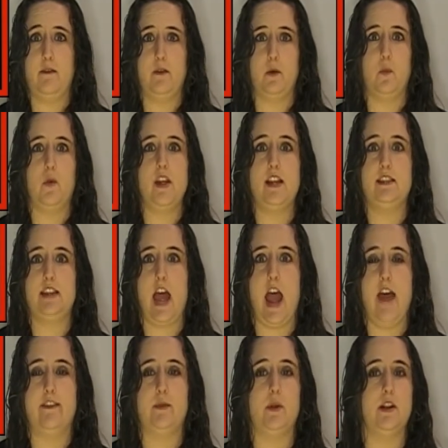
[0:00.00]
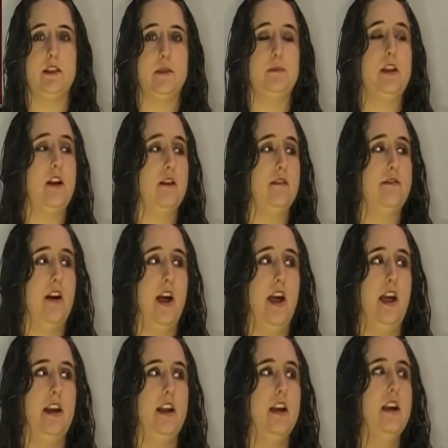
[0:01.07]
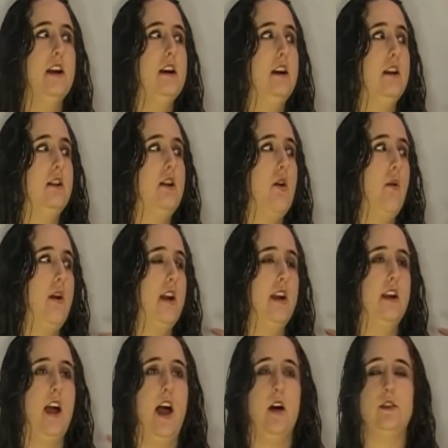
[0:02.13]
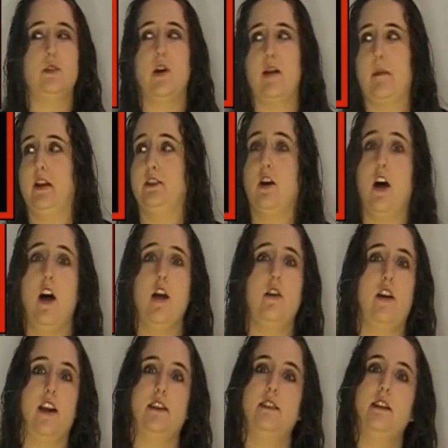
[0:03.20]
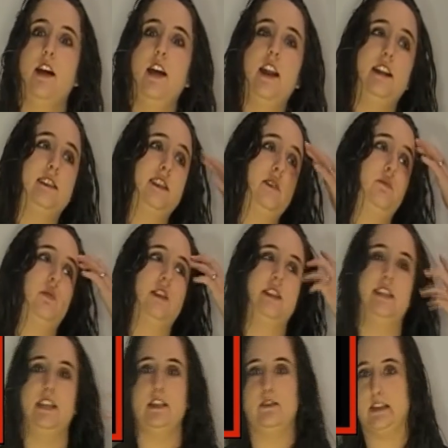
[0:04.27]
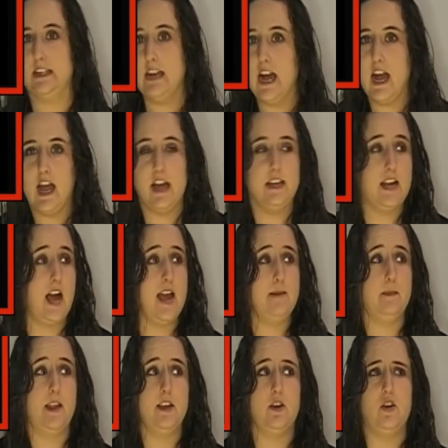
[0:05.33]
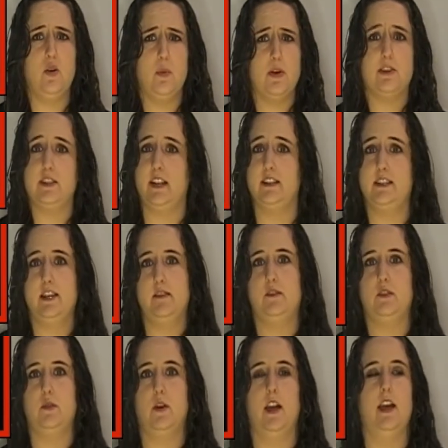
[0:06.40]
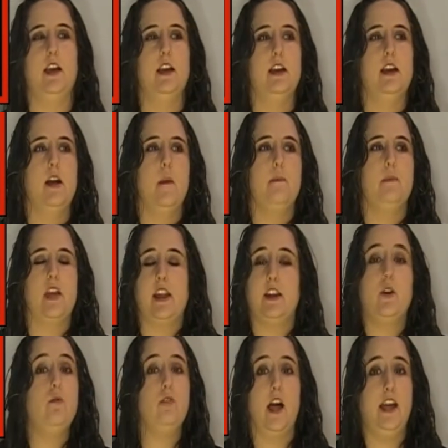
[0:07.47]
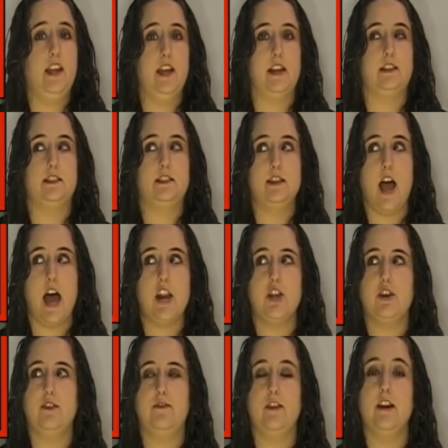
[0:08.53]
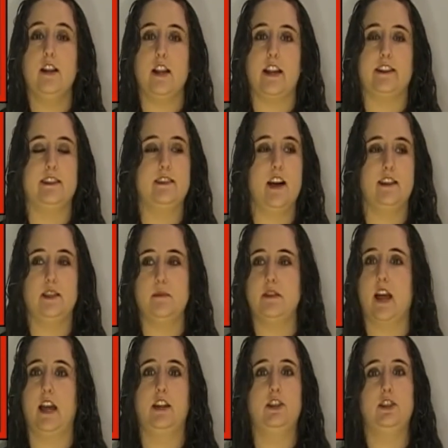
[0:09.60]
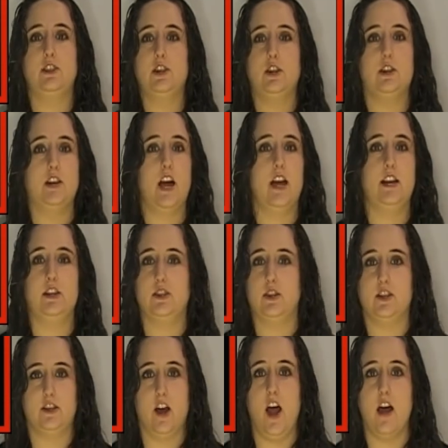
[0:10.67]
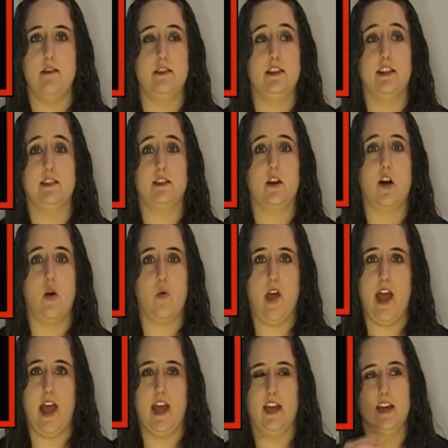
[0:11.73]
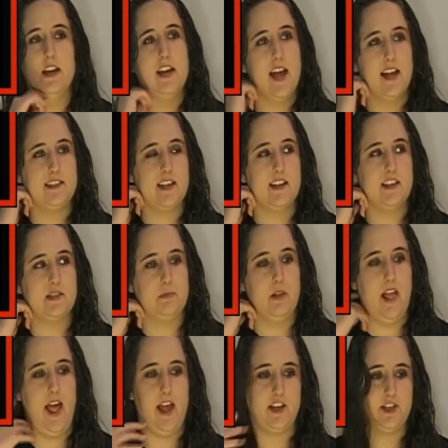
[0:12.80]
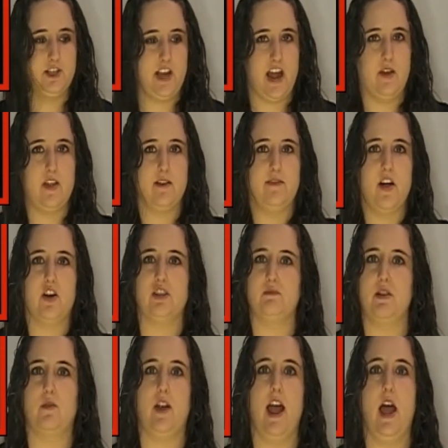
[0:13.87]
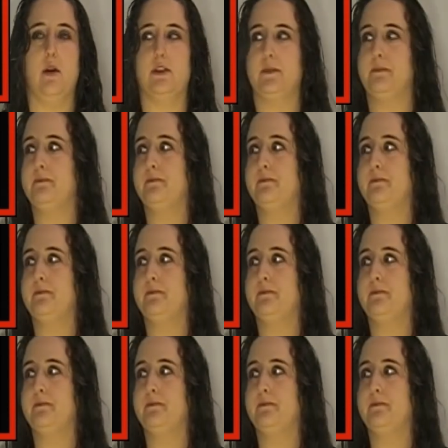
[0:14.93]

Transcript: for weeks afterwards. I'm terrified going out to walk my dog or at night. I sleep with the TV on. I'm like uber sensitive to it. And I don't like it. It's not a good feeling. It's not something I can just turn on and turn off and it doesn't go away. It's like this black shadow that follows me around.